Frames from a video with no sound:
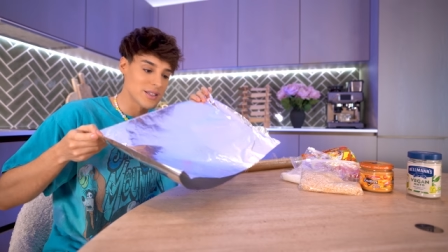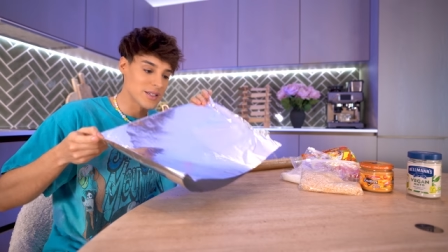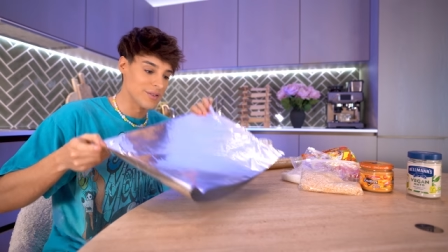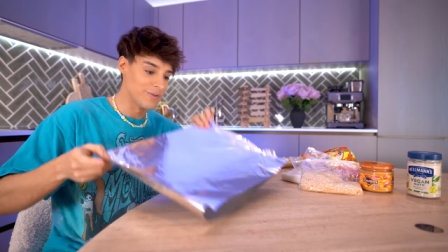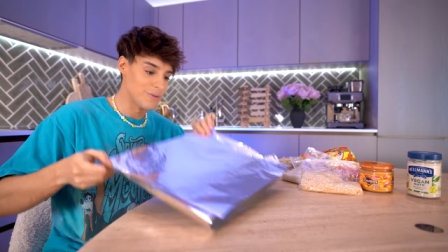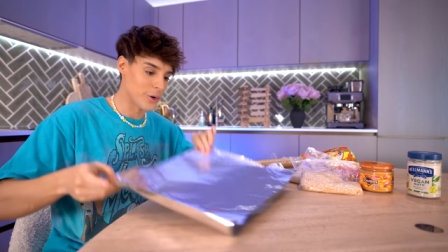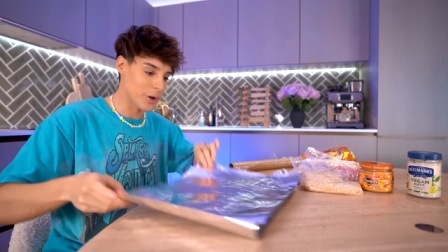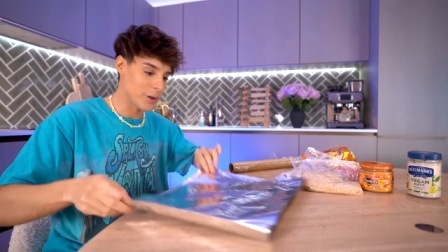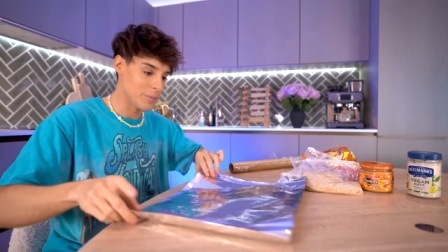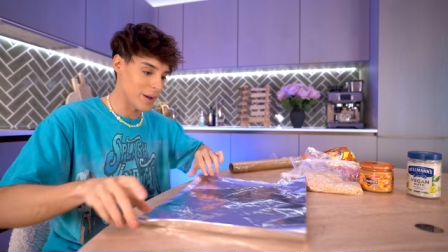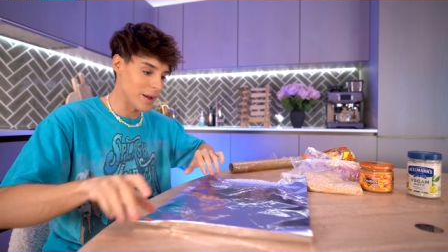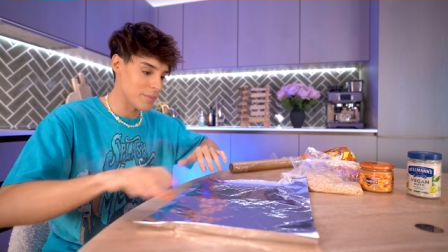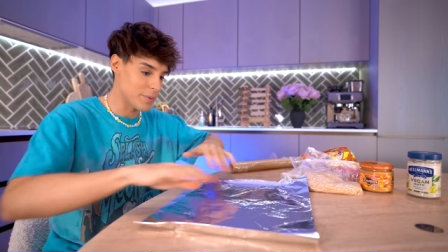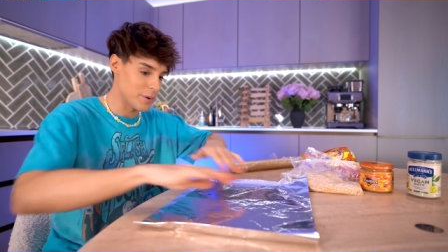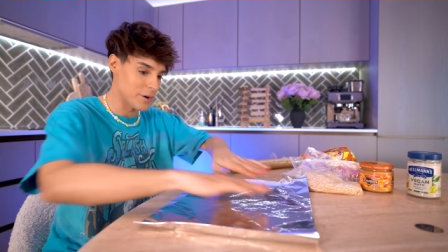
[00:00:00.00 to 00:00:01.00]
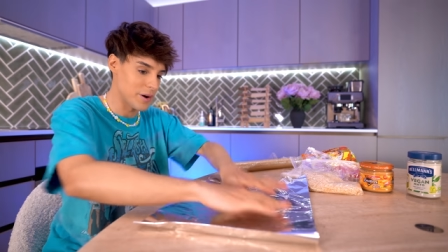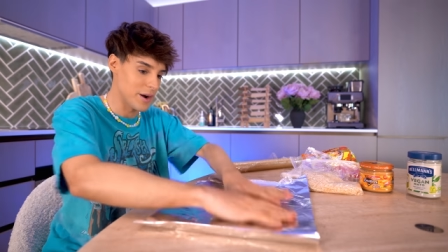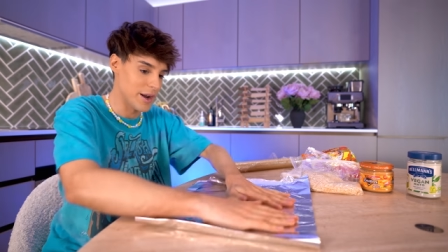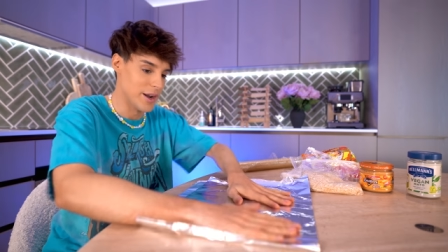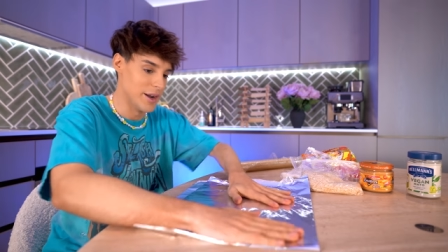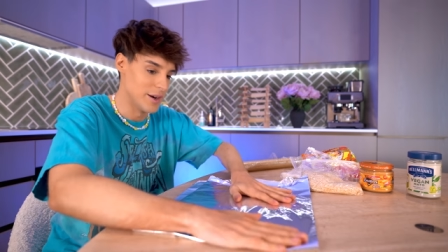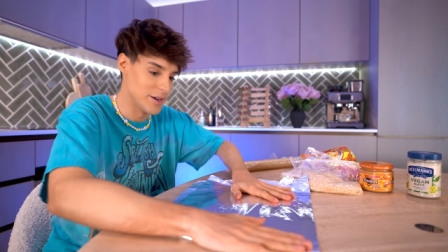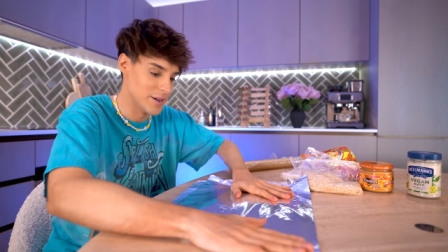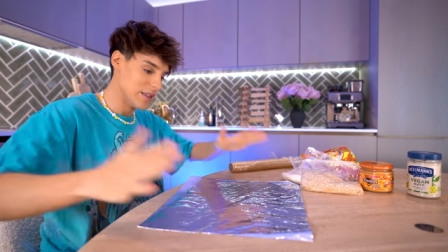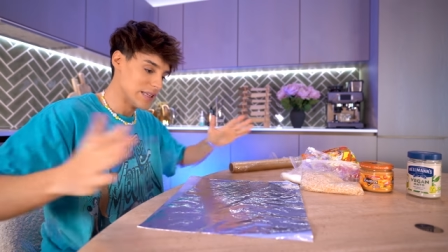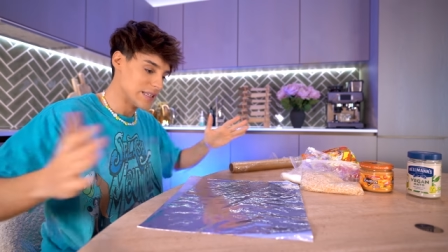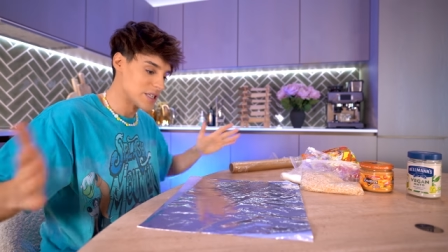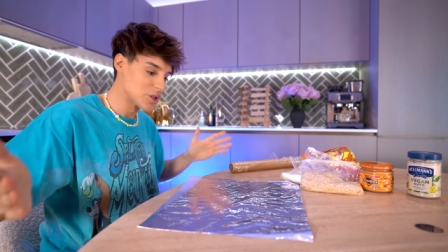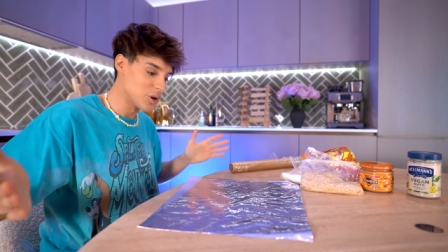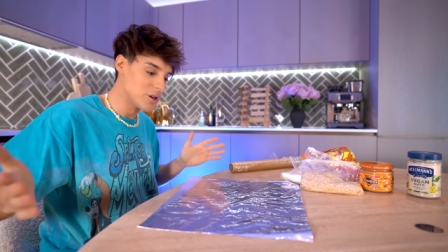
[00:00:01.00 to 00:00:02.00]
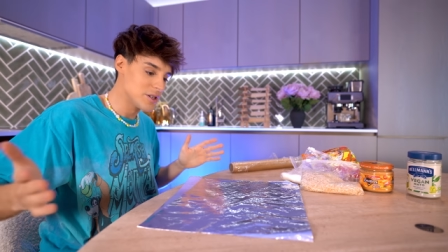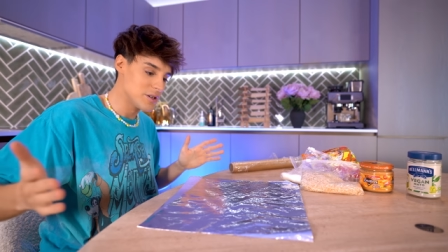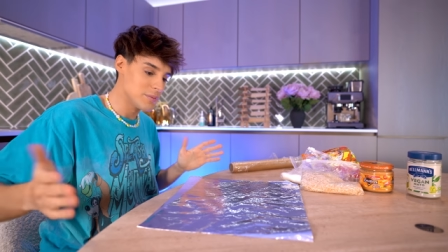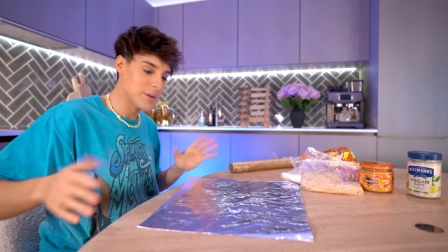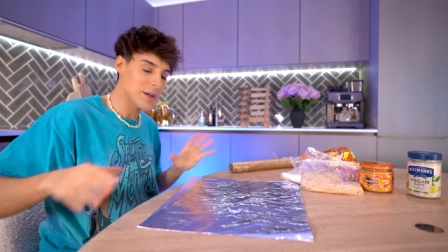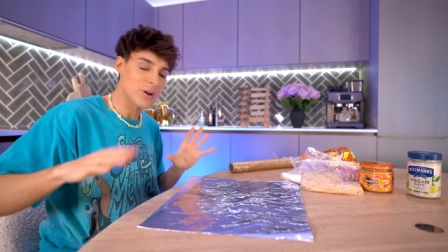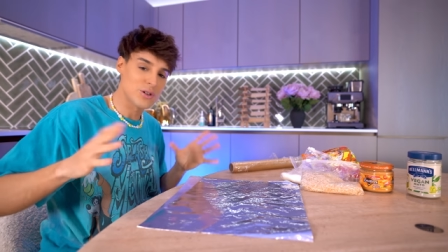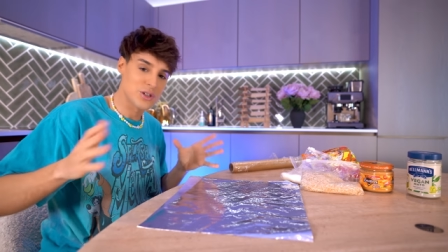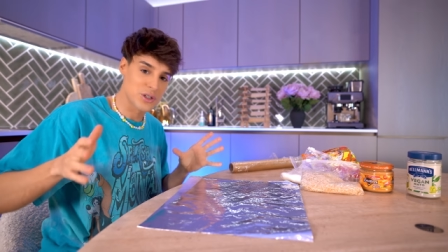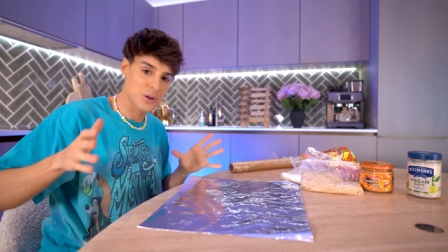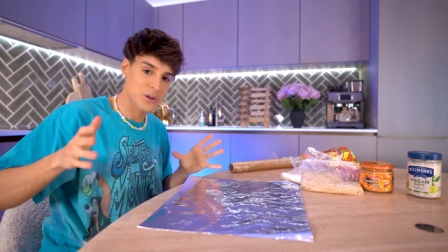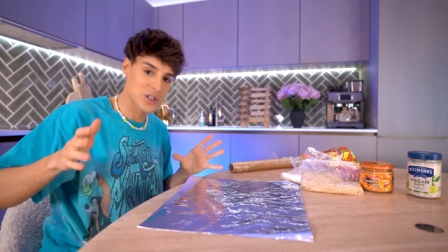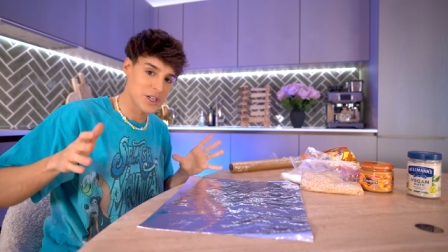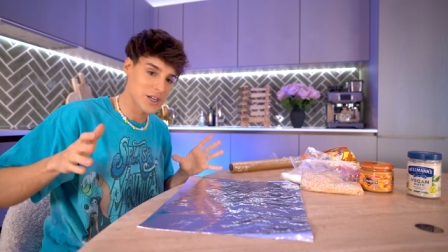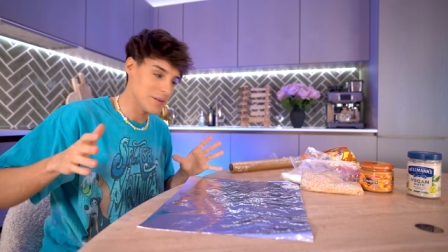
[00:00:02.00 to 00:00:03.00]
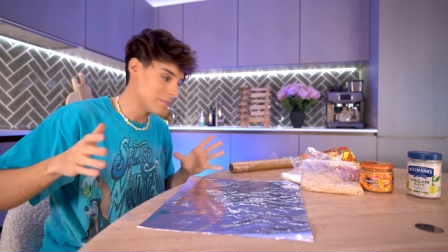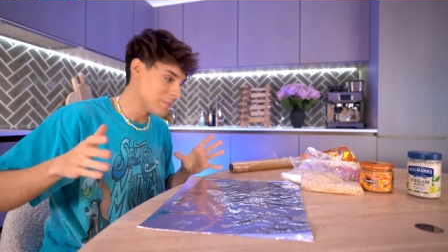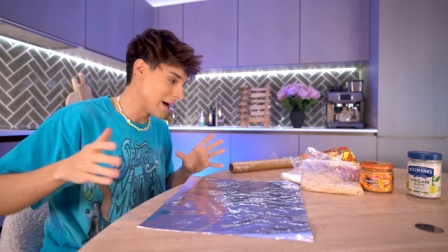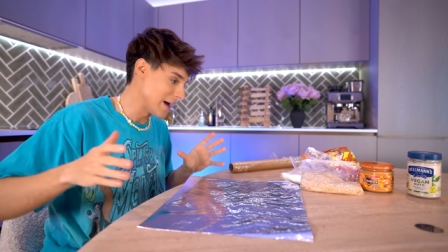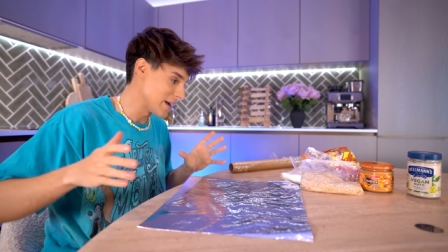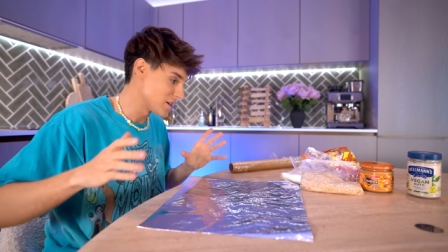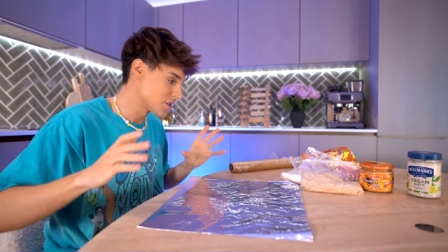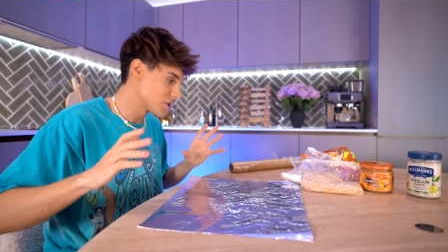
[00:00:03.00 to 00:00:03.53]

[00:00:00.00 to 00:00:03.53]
some foil paper, and this is going to be our sushi mat.